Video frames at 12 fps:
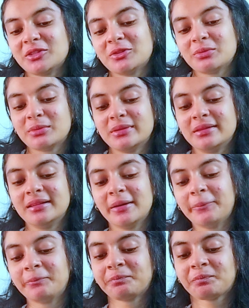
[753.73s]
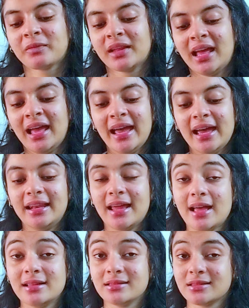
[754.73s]
which would
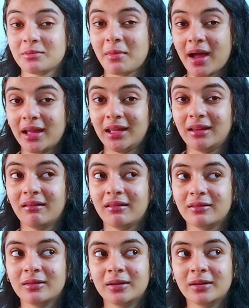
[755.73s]
enhance my